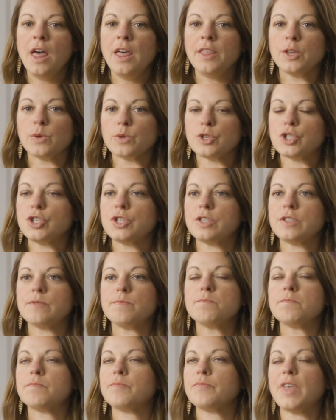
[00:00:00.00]
there were
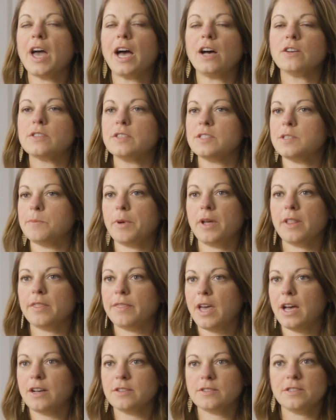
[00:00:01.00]
thousands upon
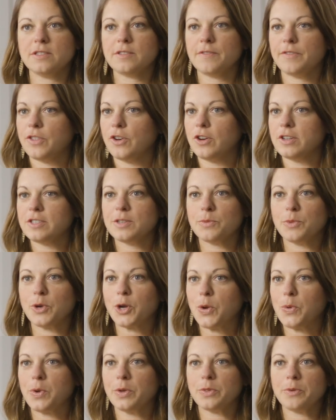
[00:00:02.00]
thousands of thoughts that were
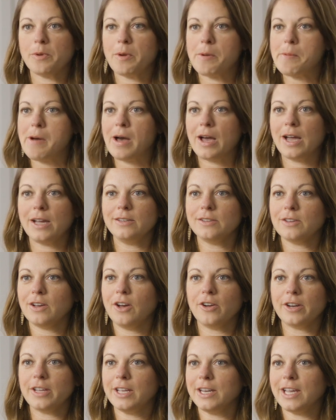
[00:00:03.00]
going through my mind
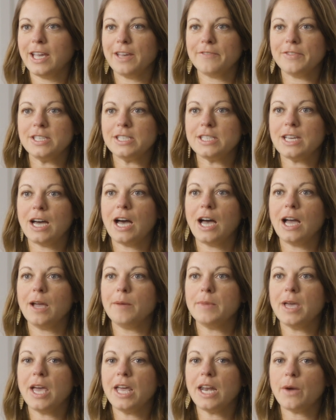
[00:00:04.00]
on any given
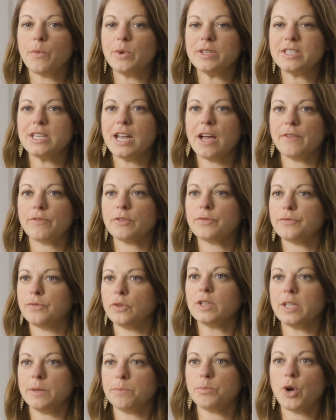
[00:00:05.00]
time. And I was never
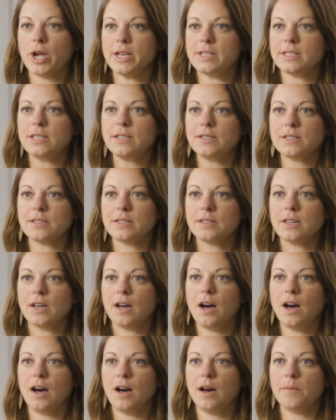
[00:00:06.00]
fully present
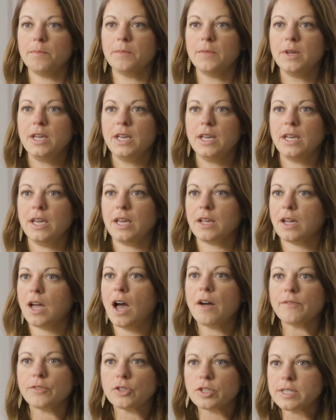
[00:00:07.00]
in
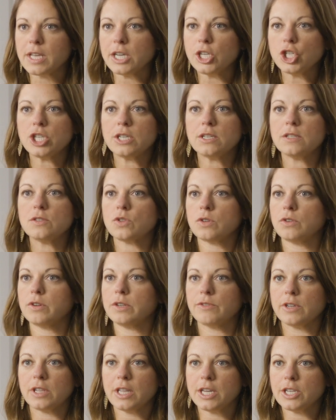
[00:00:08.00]
conversations or
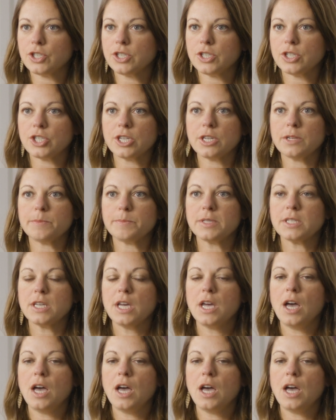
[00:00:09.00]
in relationships.